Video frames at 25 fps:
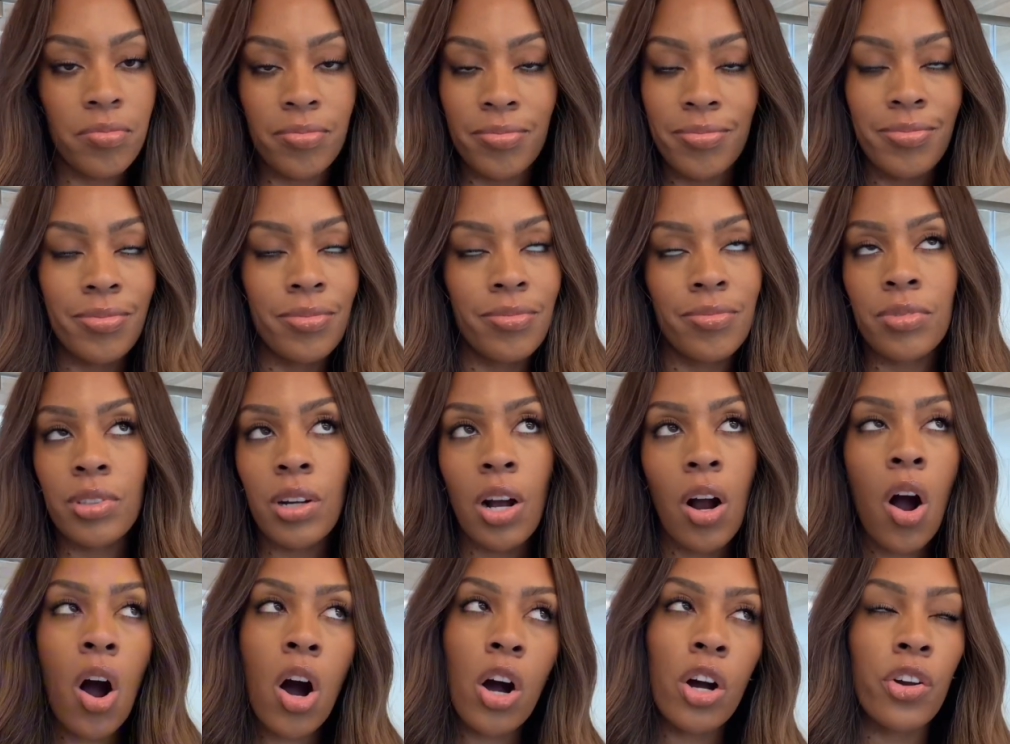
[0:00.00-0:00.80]
They're
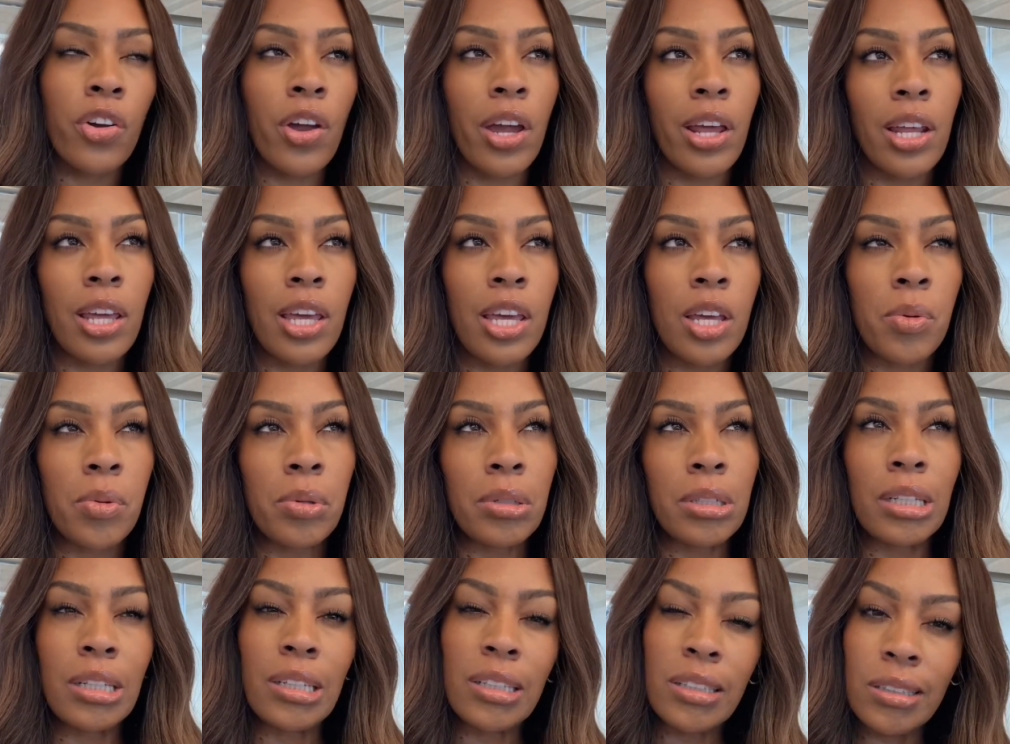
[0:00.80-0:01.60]
all created
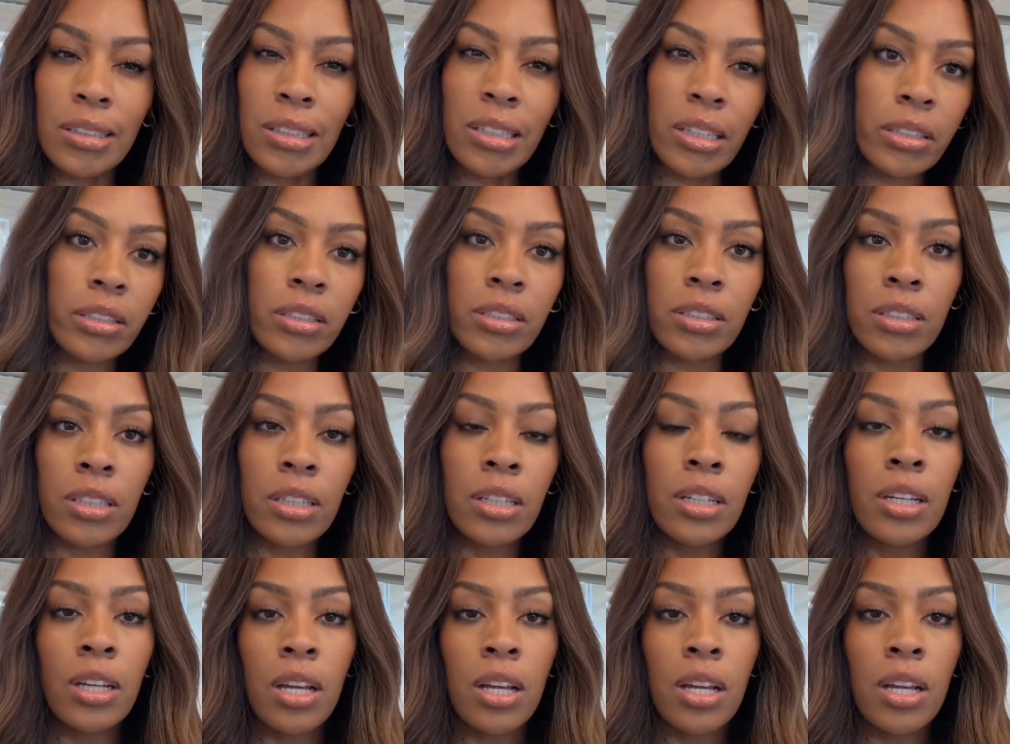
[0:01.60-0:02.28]
equally-ish.